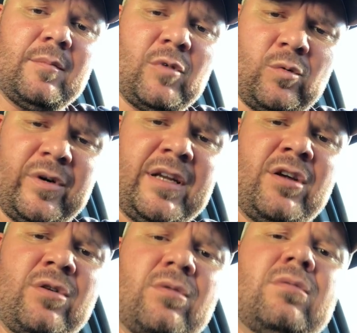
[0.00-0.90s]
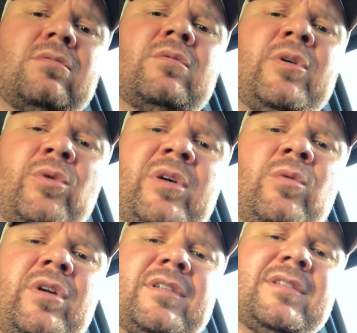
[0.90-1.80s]
but we knew we, we
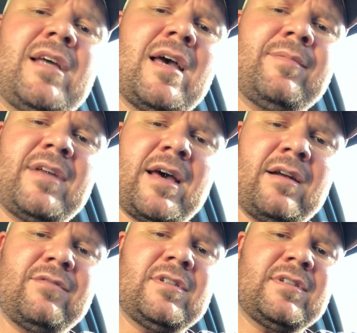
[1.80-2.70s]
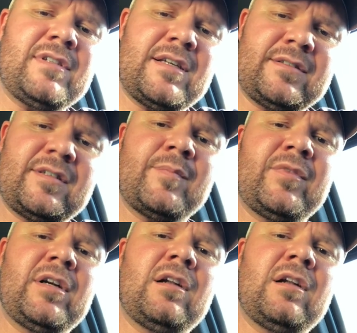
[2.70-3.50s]
would have snapped out of it and said something a